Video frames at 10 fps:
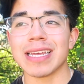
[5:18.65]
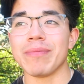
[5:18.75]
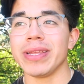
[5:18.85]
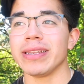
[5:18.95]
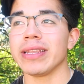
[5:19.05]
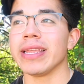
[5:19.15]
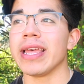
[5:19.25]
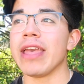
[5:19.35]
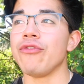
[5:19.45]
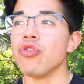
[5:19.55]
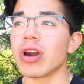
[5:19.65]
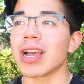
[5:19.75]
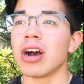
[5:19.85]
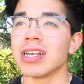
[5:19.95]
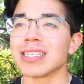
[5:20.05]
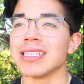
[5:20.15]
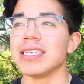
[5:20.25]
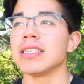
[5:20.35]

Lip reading: I mean, if you are constantly